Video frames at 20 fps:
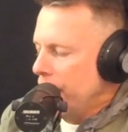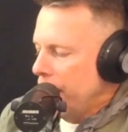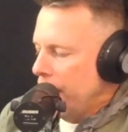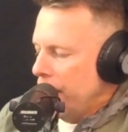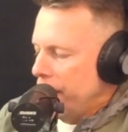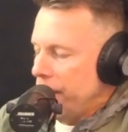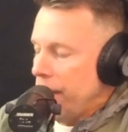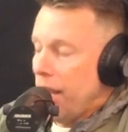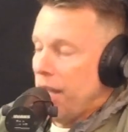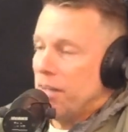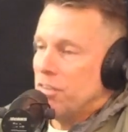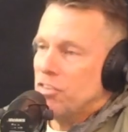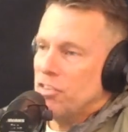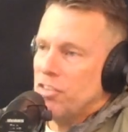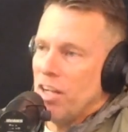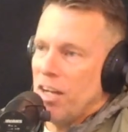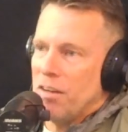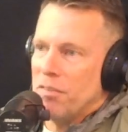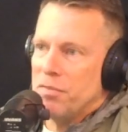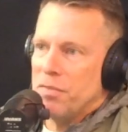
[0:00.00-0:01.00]
yeah, it's
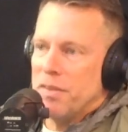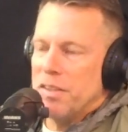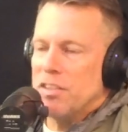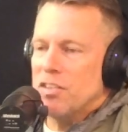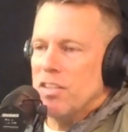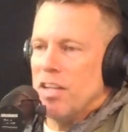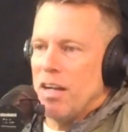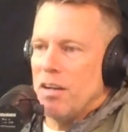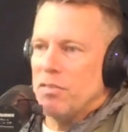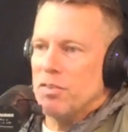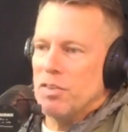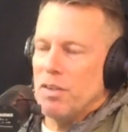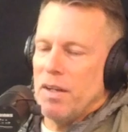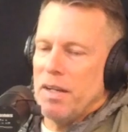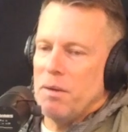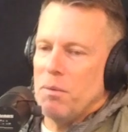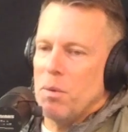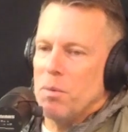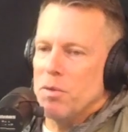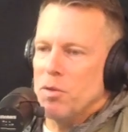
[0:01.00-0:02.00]
tough. It's tough. So,
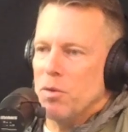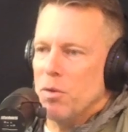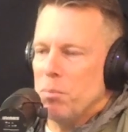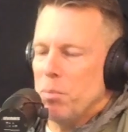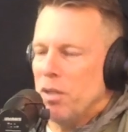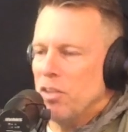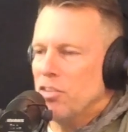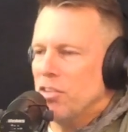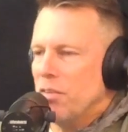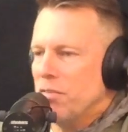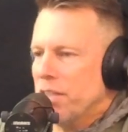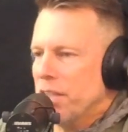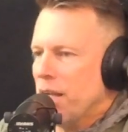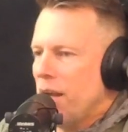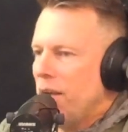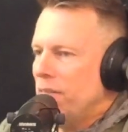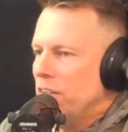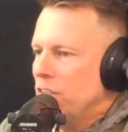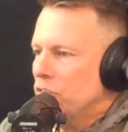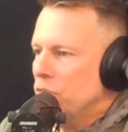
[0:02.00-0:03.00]
anyway, we're doing a bunch of stuff at the
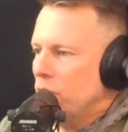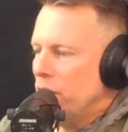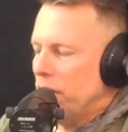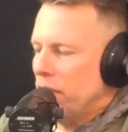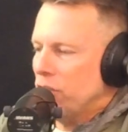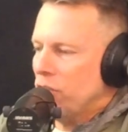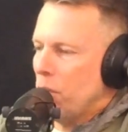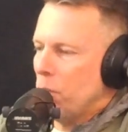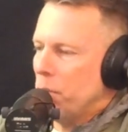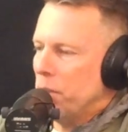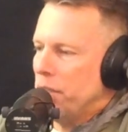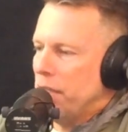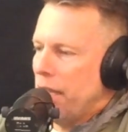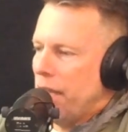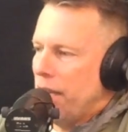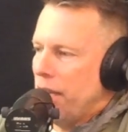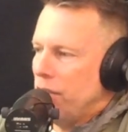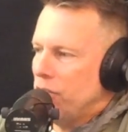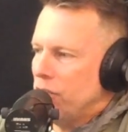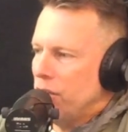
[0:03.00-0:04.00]
Comedy Store in the next couple of
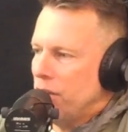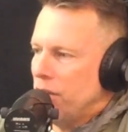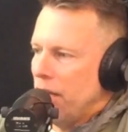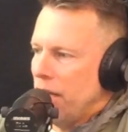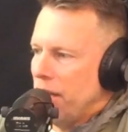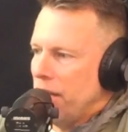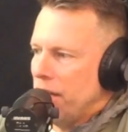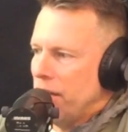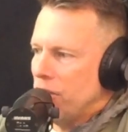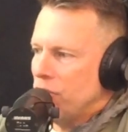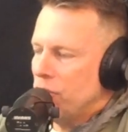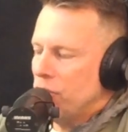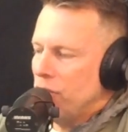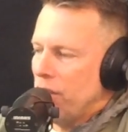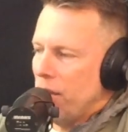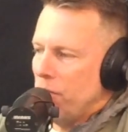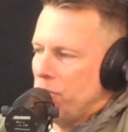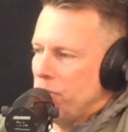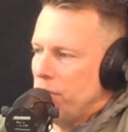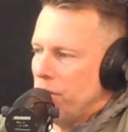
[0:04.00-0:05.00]
days, and there's,
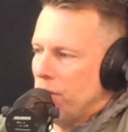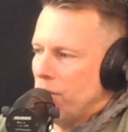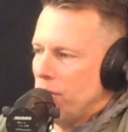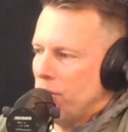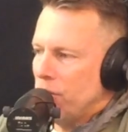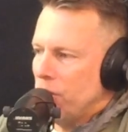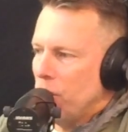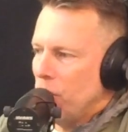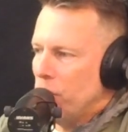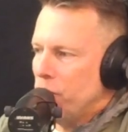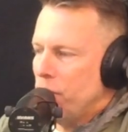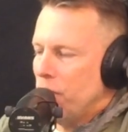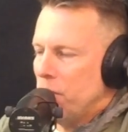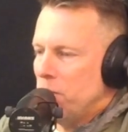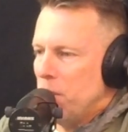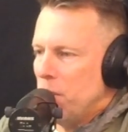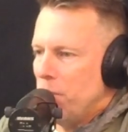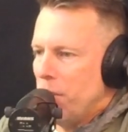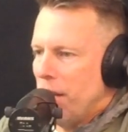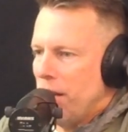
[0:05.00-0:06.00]

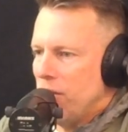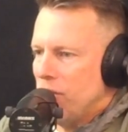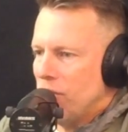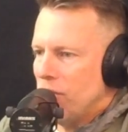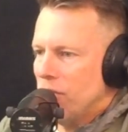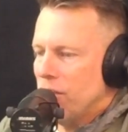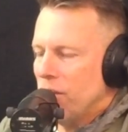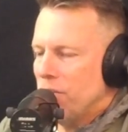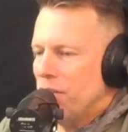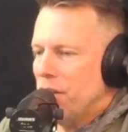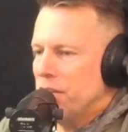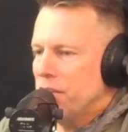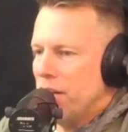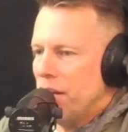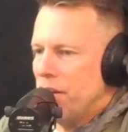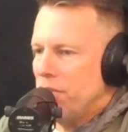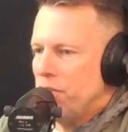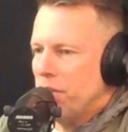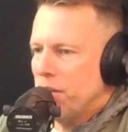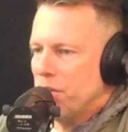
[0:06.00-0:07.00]
GoFundMe pages and stuff out
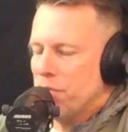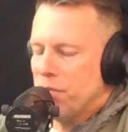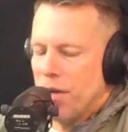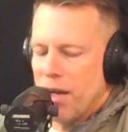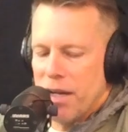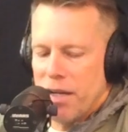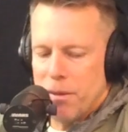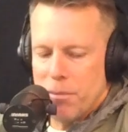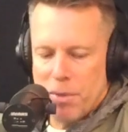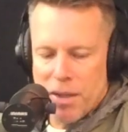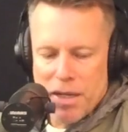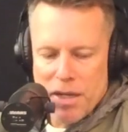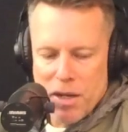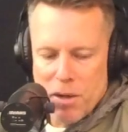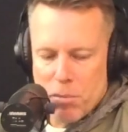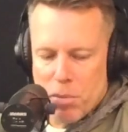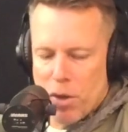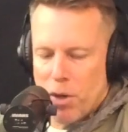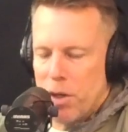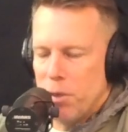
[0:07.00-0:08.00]
there if you could find them.
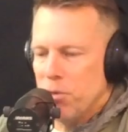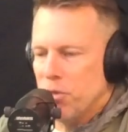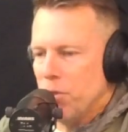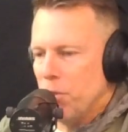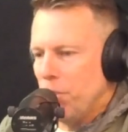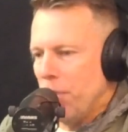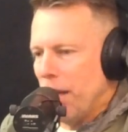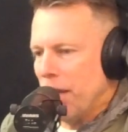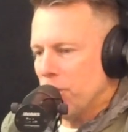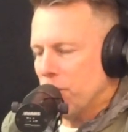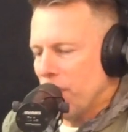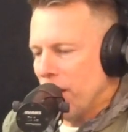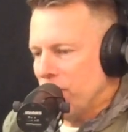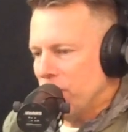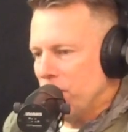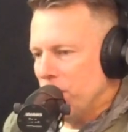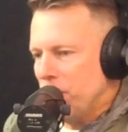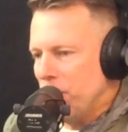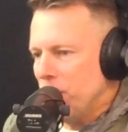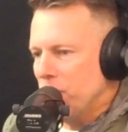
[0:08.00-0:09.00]
Brody was the best. Rest
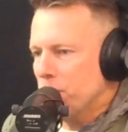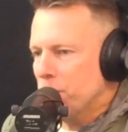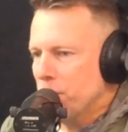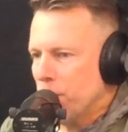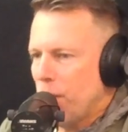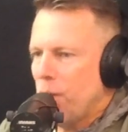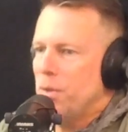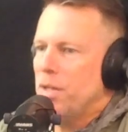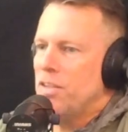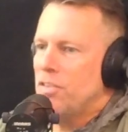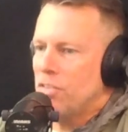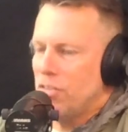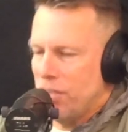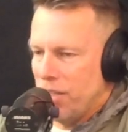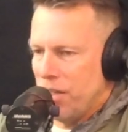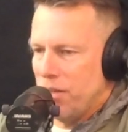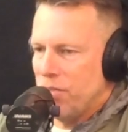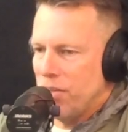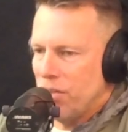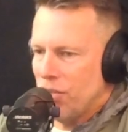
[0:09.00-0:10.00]
in peace, Brody
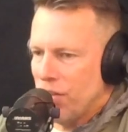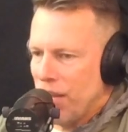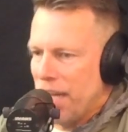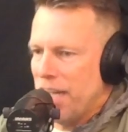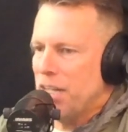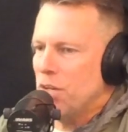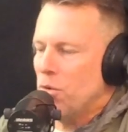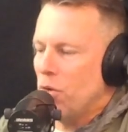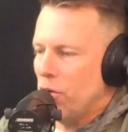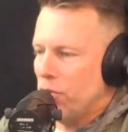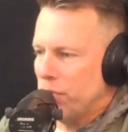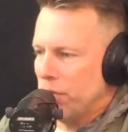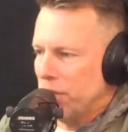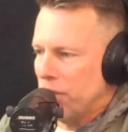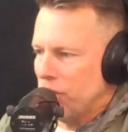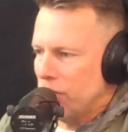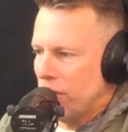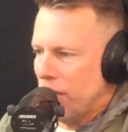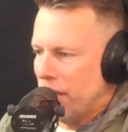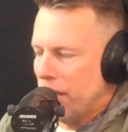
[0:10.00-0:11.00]
Stevens. Thank you all for
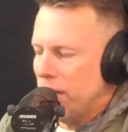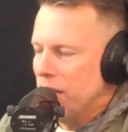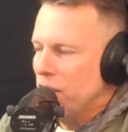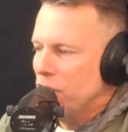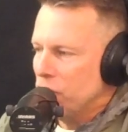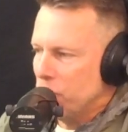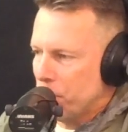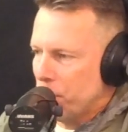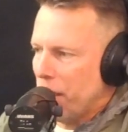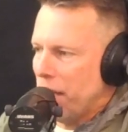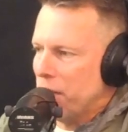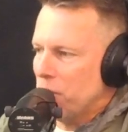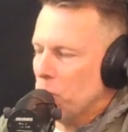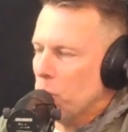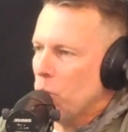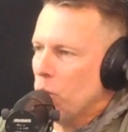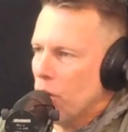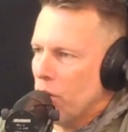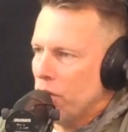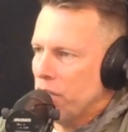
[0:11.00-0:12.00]
listening. Spread the
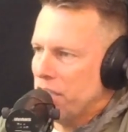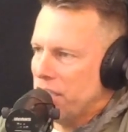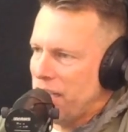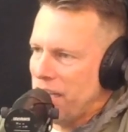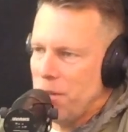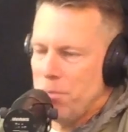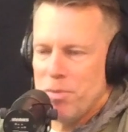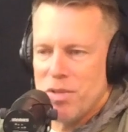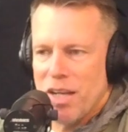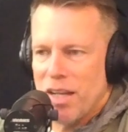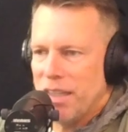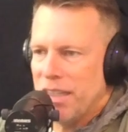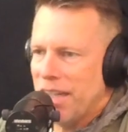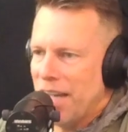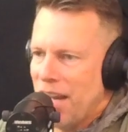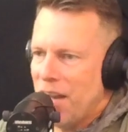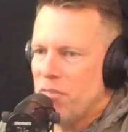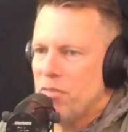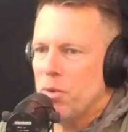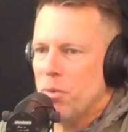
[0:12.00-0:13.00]
word. Keep telling
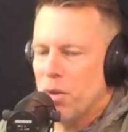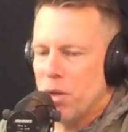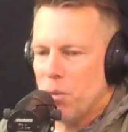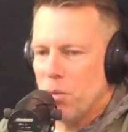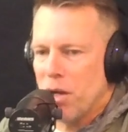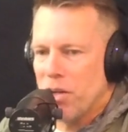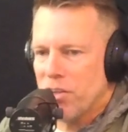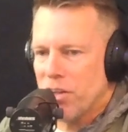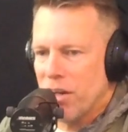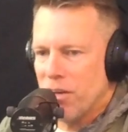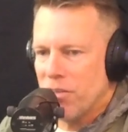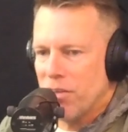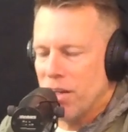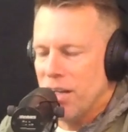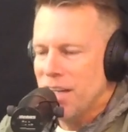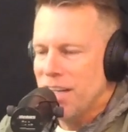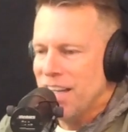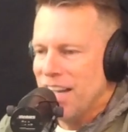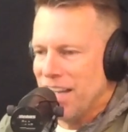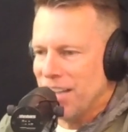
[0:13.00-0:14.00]
everyone to watch Cover
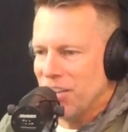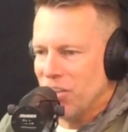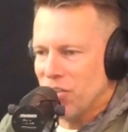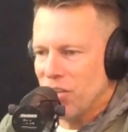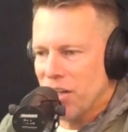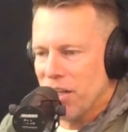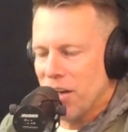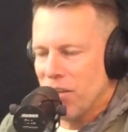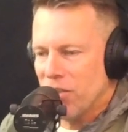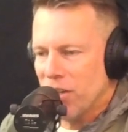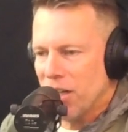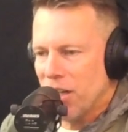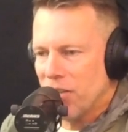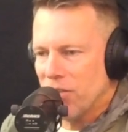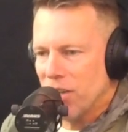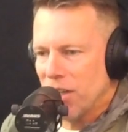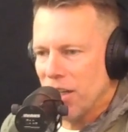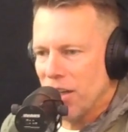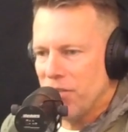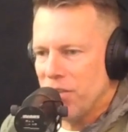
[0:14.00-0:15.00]
and listen to Cover to
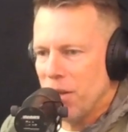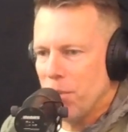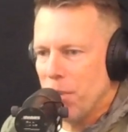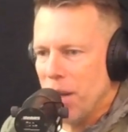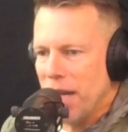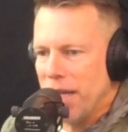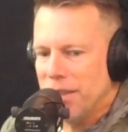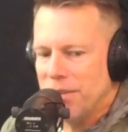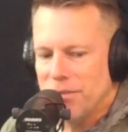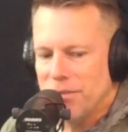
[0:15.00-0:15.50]
Cover. Love you. Bye.